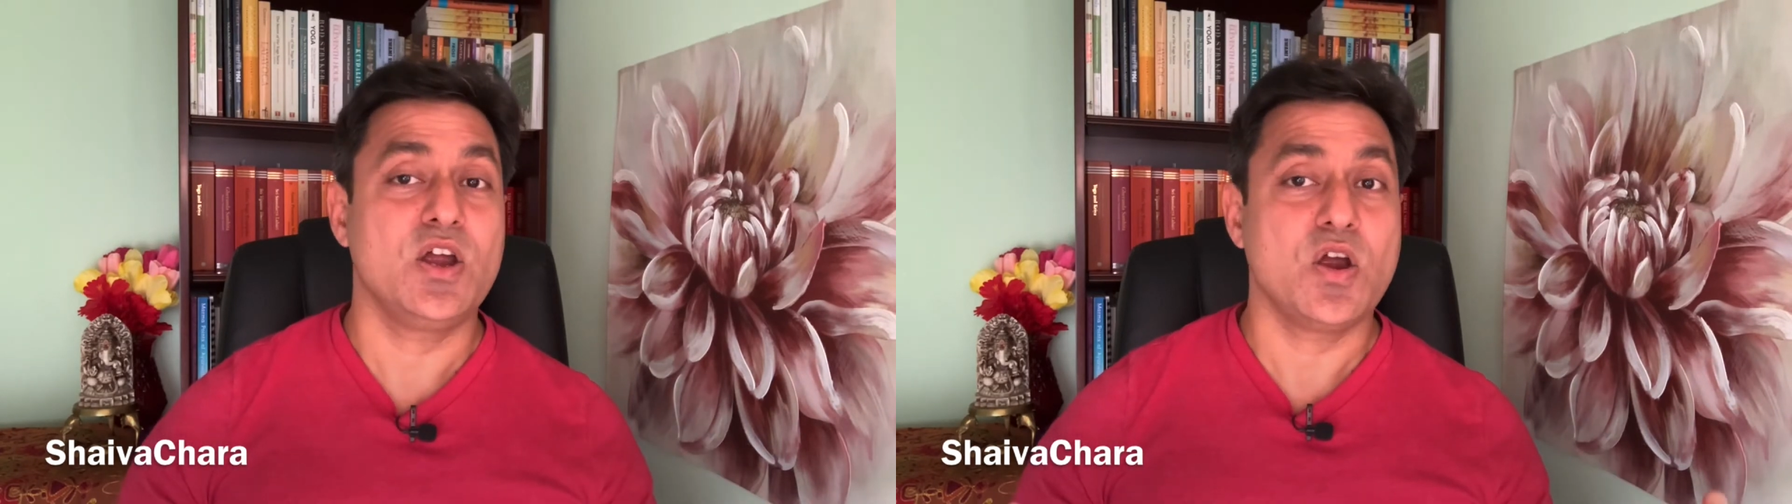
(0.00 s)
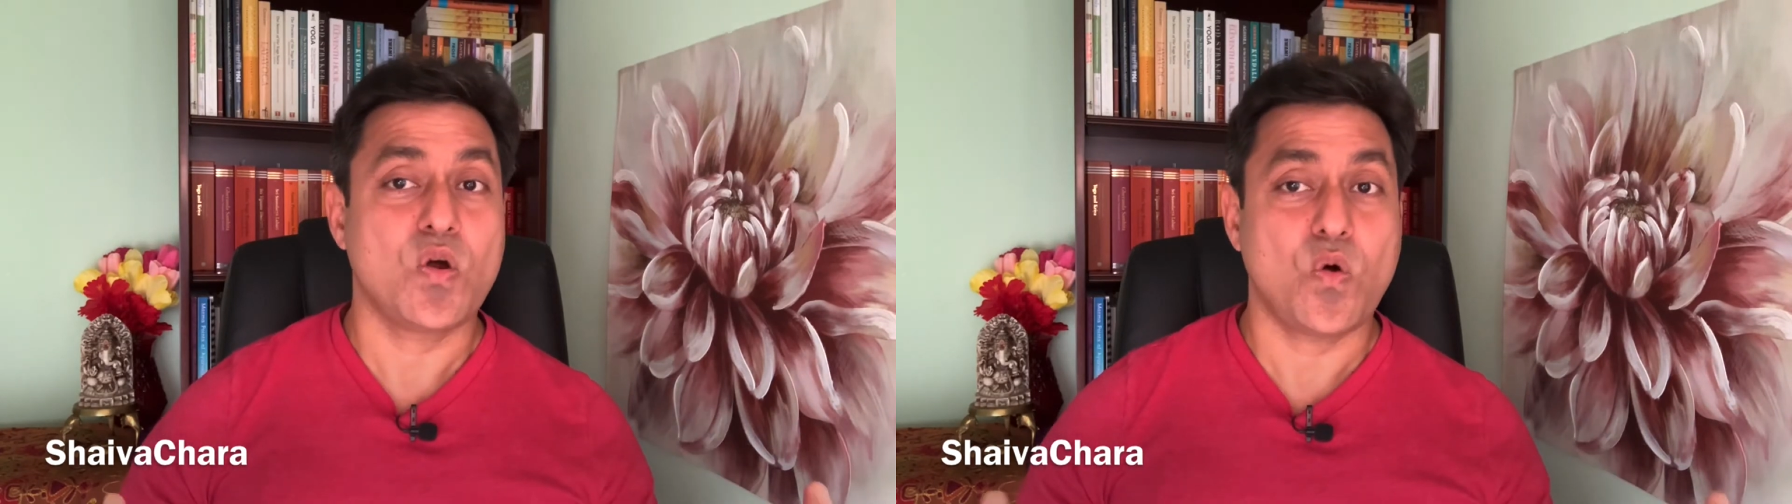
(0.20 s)

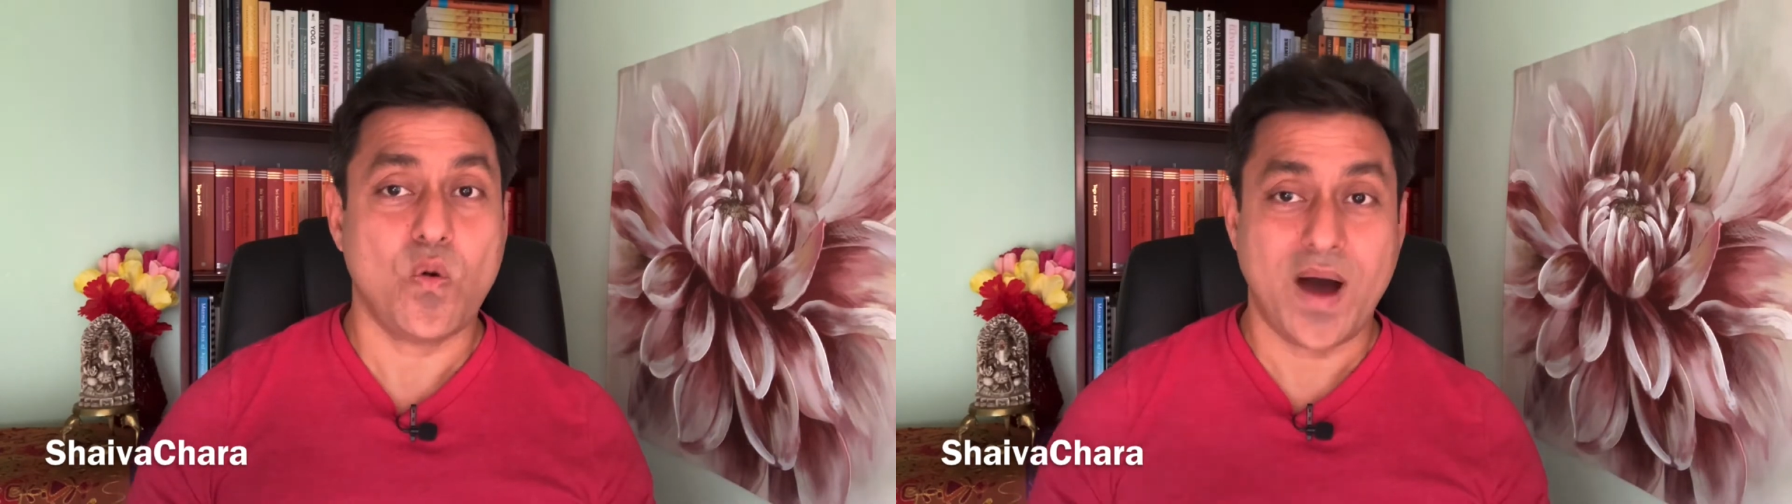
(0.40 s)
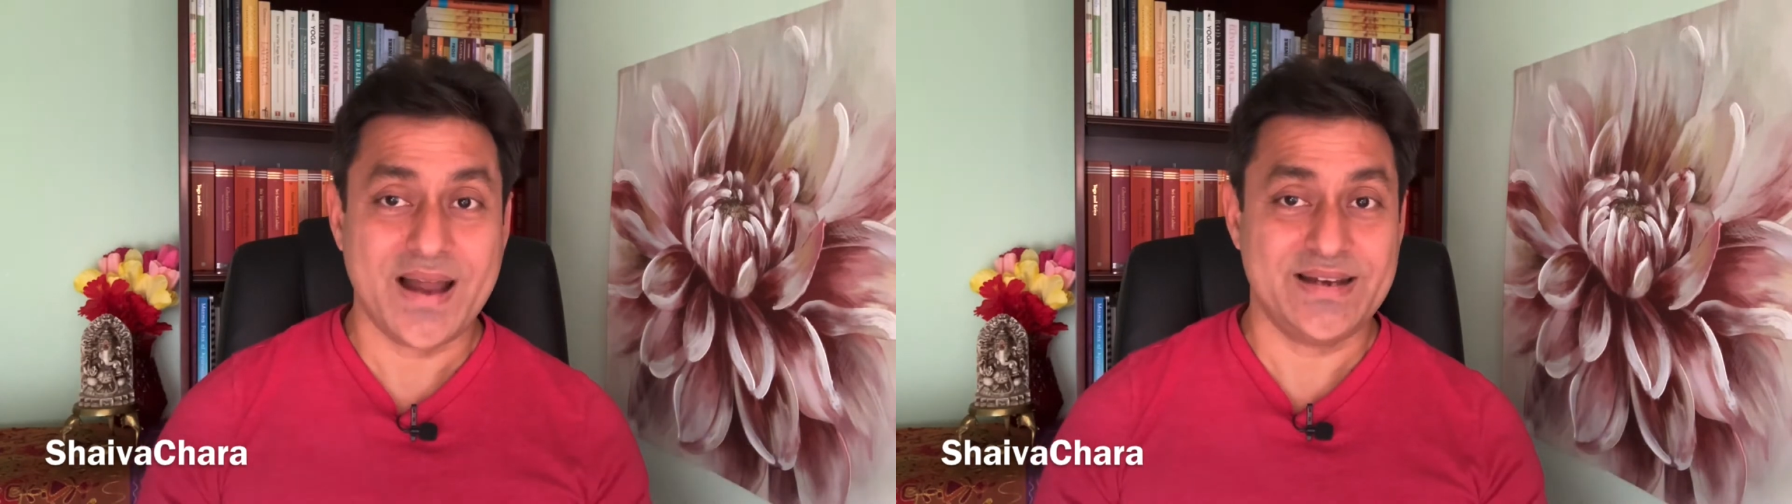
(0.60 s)

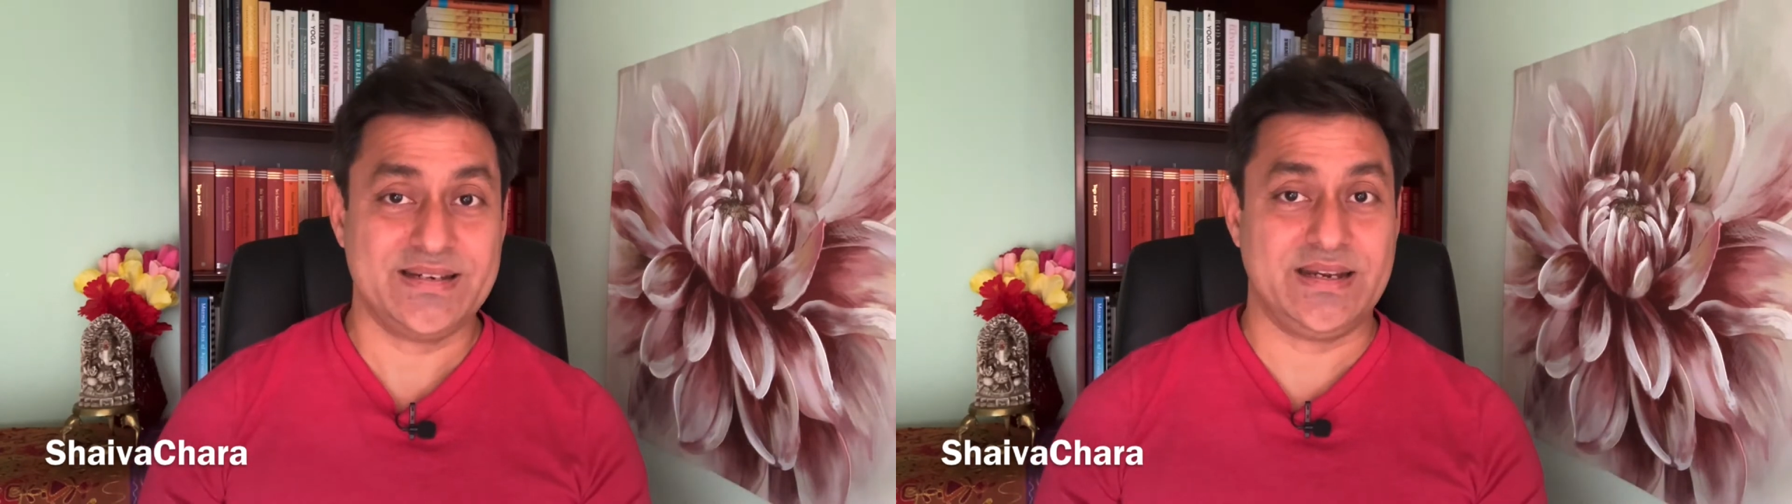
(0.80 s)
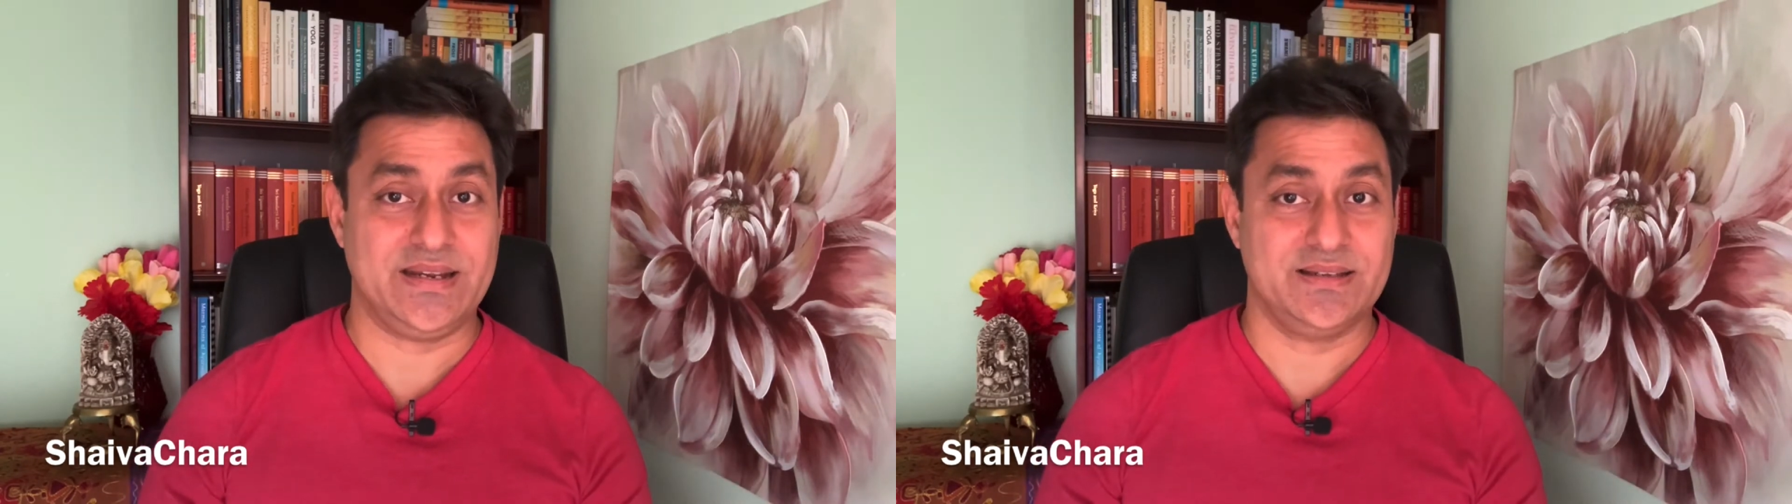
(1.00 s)

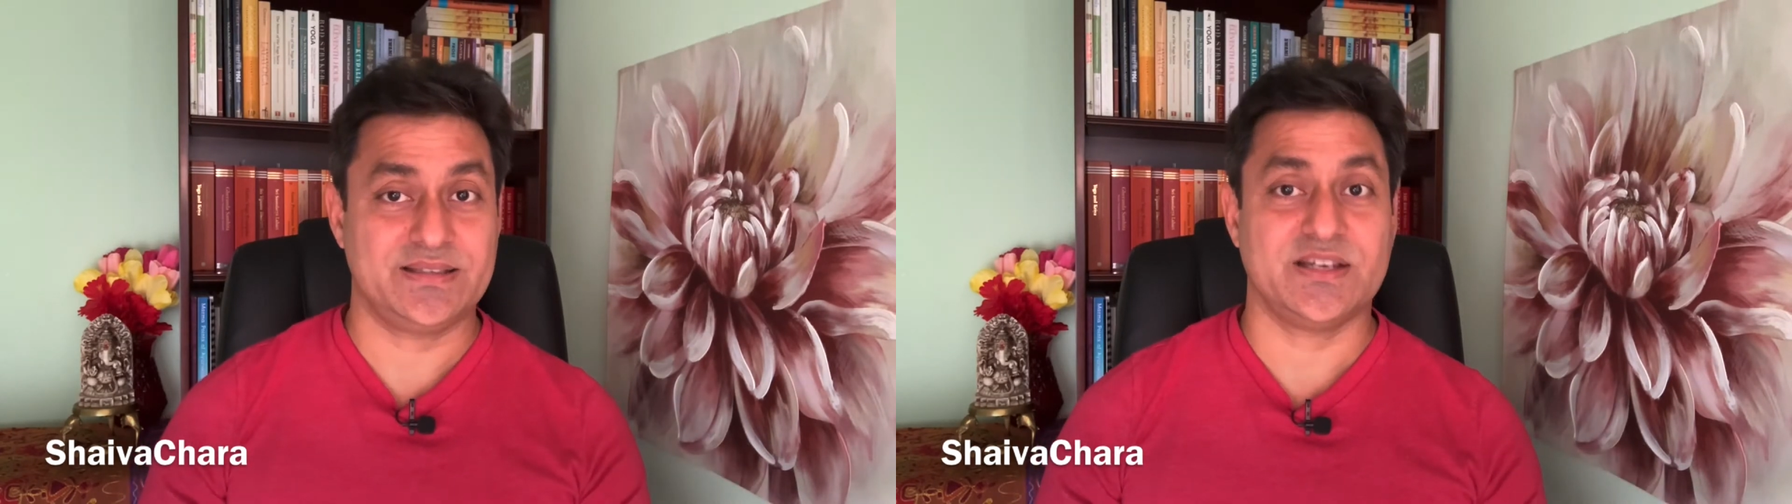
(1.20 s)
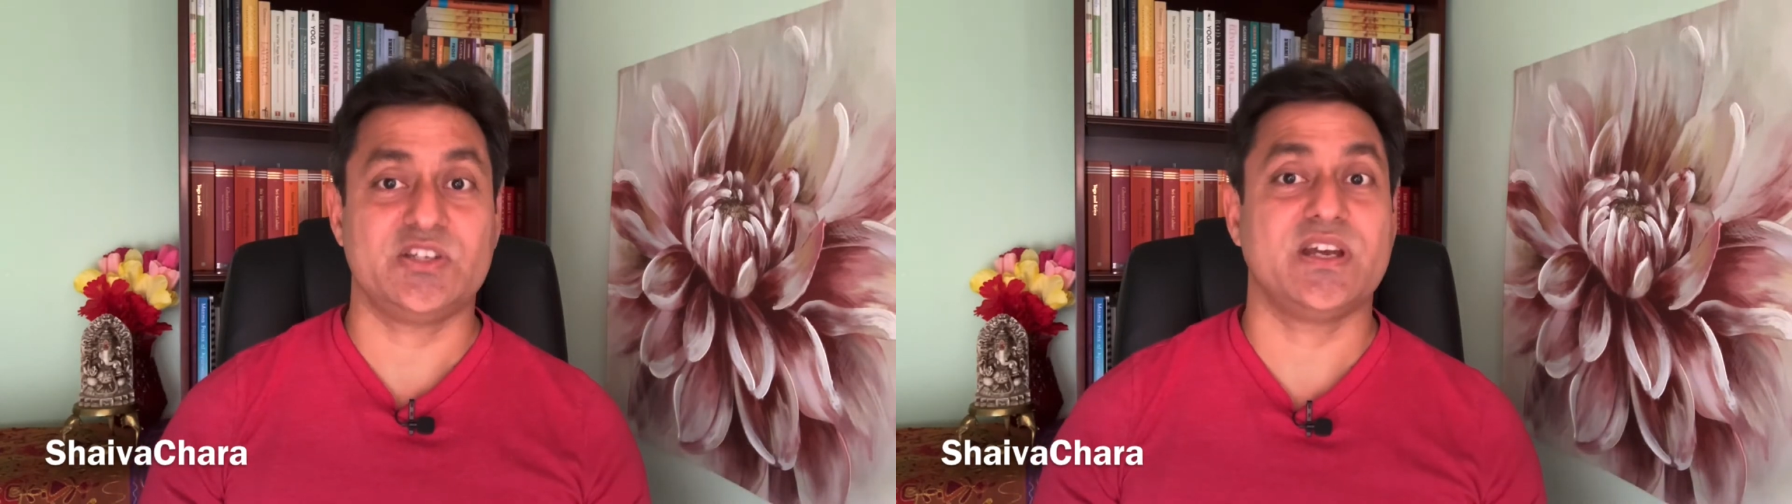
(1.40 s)
quality
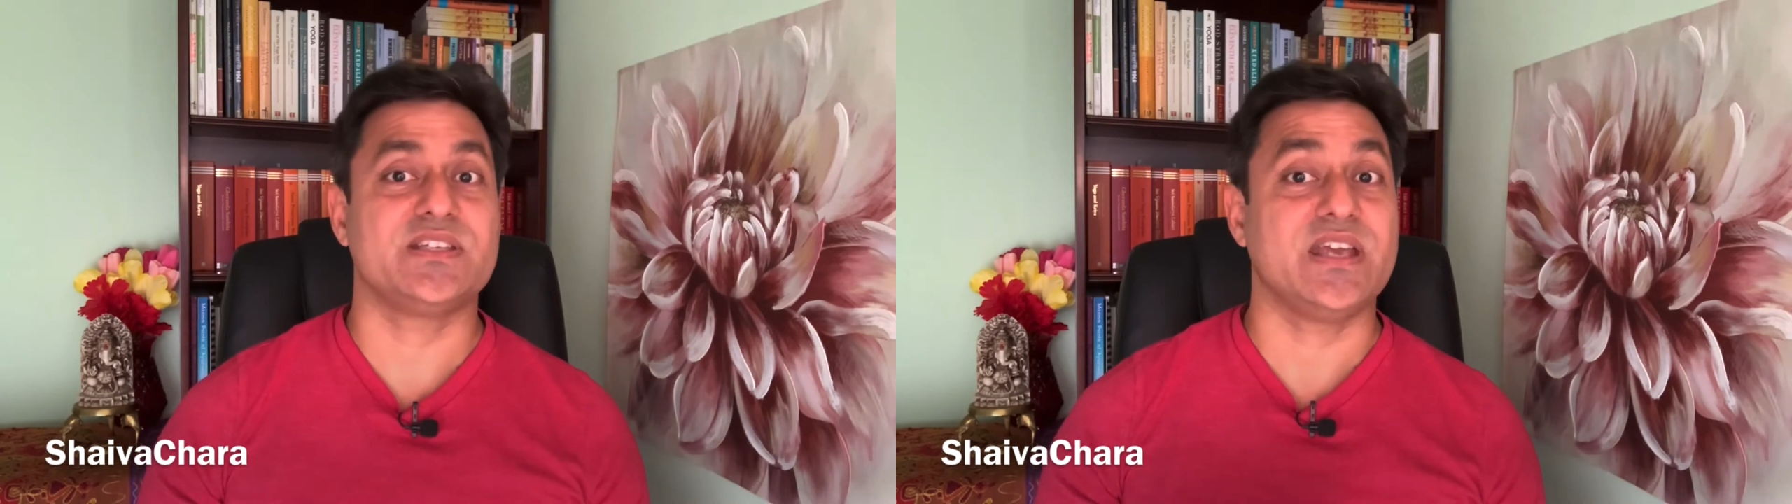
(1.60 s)
such as